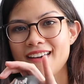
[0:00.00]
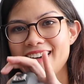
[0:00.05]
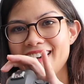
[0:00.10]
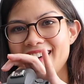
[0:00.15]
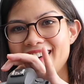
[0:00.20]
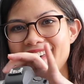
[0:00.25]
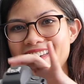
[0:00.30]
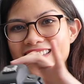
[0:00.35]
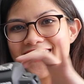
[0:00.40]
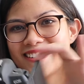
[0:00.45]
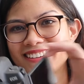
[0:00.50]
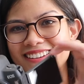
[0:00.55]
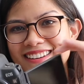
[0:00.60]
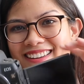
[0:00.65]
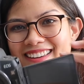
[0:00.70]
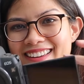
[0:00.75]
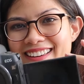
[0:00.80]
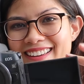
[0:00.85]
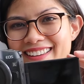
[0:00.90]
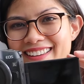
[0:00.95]
And
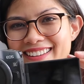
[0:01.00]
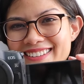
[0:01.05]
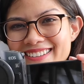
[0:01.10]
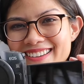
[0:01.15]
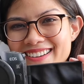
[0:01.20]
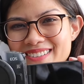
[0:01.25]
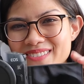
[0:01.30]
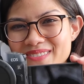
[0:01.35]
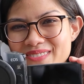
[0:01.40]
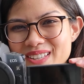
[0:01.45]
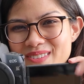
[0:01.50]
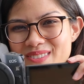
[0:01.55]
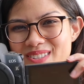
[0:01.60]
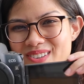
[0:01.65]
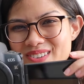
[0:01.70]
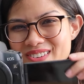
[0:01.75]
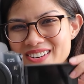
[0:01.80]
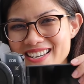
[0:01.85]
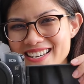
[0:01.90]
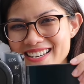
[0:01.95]
it's got a flip
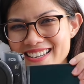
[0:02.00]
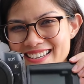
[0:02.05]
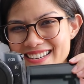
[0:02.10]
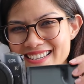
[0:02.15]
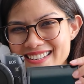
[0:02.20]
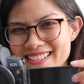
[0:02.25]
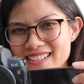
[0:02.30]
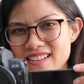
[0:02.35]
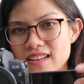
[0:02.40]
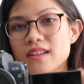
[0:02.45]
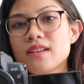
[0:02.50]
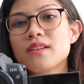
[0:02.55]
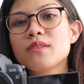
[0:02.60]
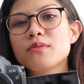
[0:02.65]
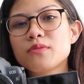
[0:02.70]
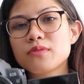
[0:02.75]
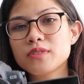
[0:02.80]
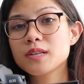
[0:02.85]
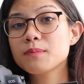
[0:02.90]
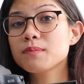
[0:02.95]
screen.
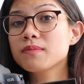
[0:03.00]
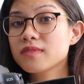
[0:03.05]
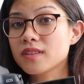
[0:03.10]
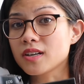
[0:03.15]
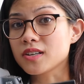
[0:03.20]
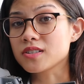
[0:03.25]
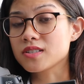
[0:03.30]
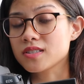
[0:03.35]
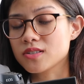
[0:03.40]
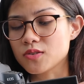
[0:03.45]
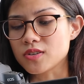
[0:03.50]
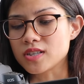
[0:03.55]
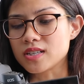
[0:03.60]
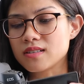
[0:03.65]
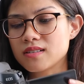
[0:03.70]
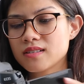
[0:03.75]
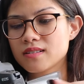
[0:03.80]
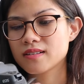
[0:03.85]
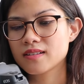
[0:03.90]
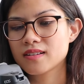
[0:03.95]
Flip touch
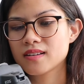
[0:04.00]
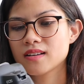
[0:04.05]
screen.